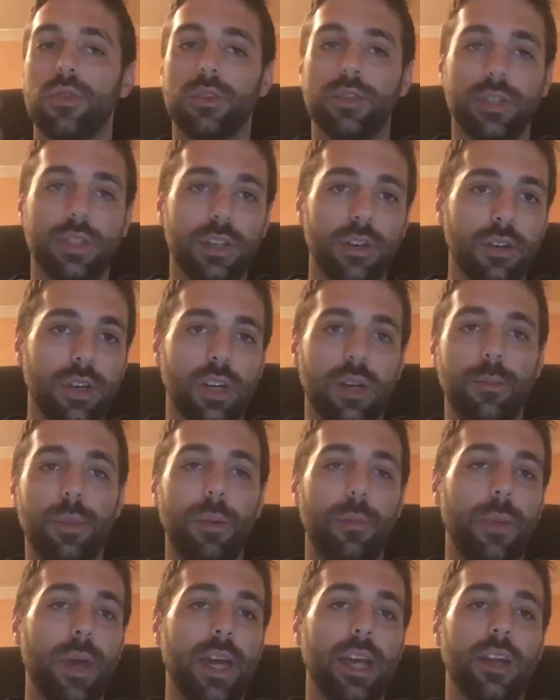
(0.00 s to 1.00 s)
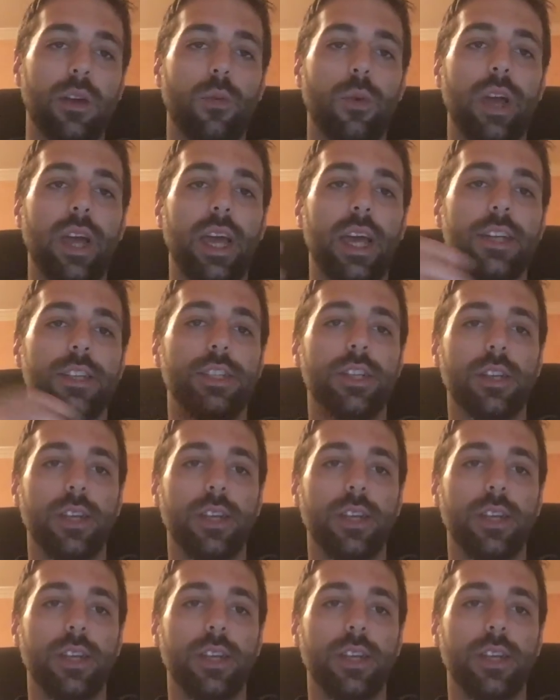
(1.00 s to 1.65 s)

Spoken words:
They're still going to be pecking away at you.